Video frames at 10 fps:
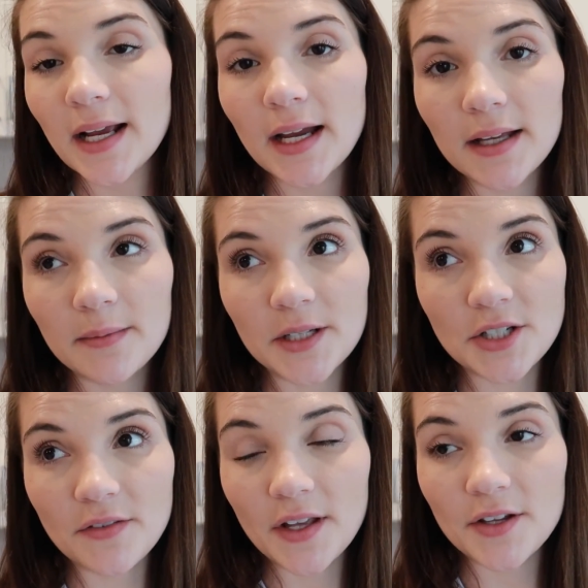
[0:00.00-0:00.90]
I got a bunch
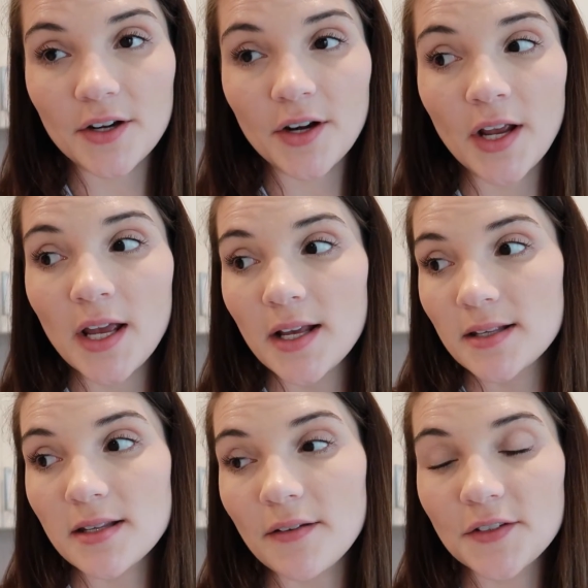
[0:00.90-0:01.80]
of other
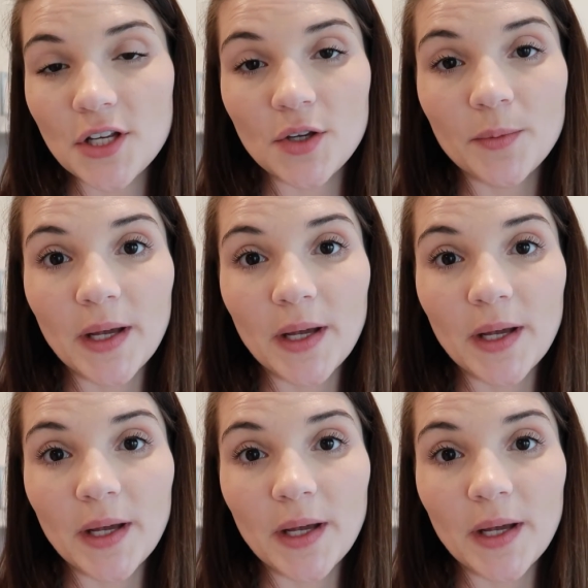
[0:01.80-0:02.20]
stuff too,